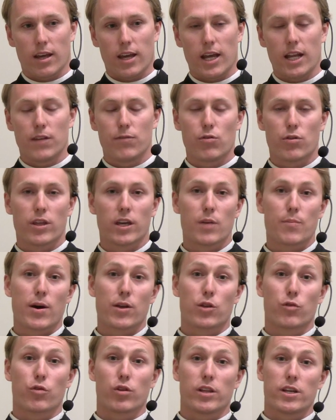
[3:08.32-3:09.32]
And if you think about
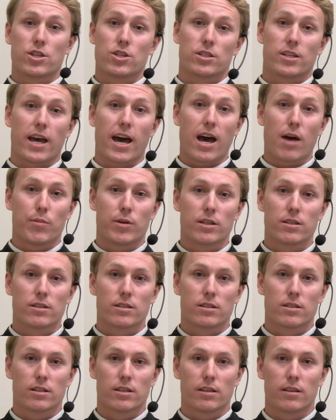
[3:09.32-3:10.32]
the religious
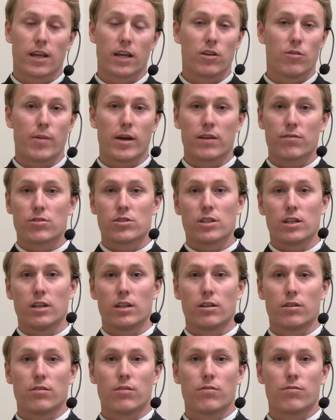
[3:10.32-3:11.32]
habits that you may have
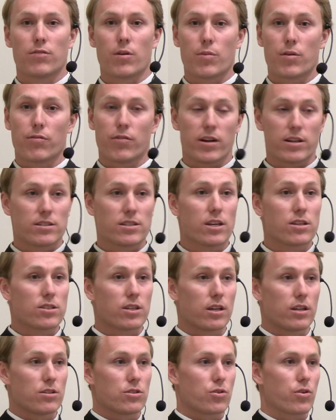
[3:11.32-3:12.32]
seen from the
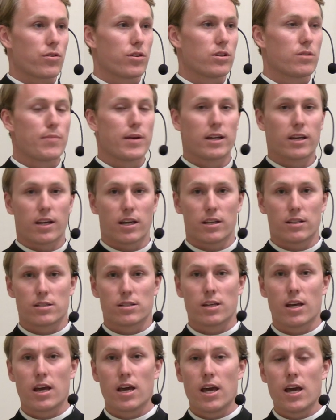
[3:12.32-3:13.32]
Franciscans or the
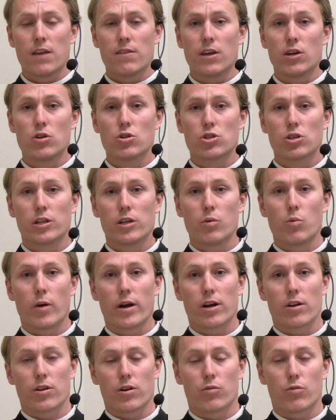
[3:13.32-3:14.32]
Dominicans, they usually
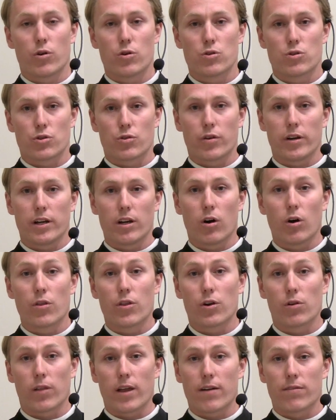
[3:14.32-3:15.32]
wear their Rosary on
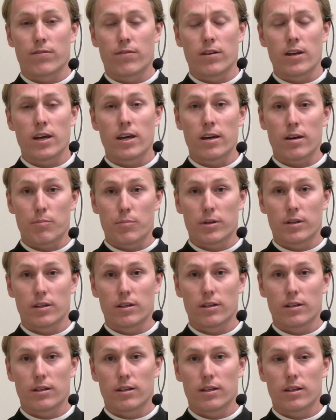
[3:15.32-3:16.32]
their left hip.
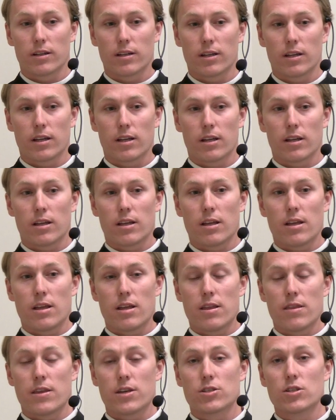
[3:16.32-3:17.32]

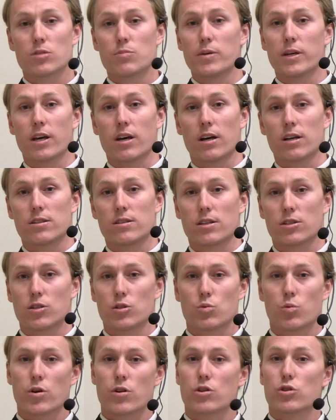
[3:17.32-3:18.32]
This is because this
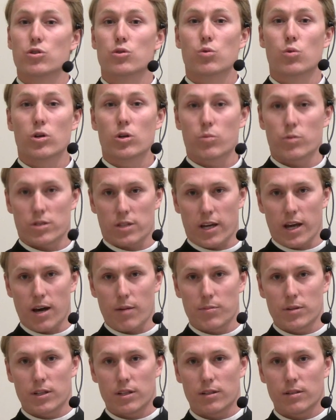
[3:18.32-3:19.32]
is where the sword was
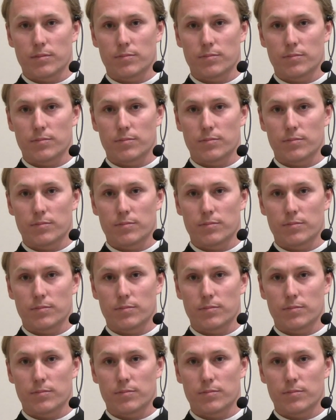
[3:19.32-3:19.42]
kept.